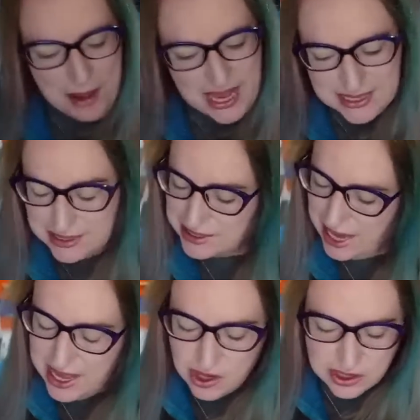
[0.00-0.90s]
My
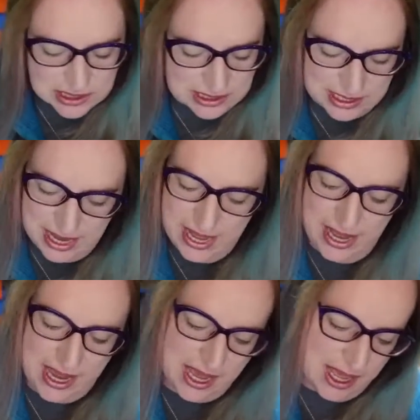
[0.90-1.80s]
sales
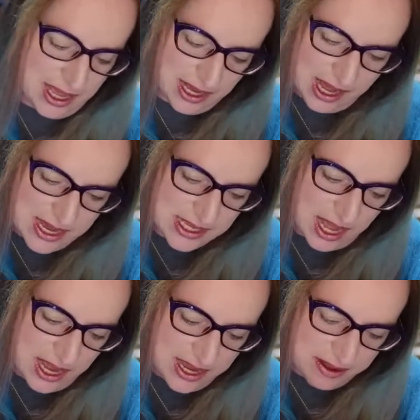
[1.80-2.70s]
today, guys.
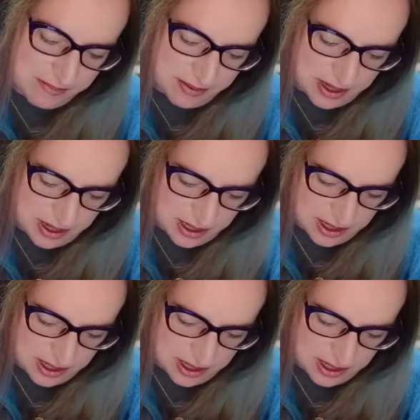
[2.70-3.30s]
I am.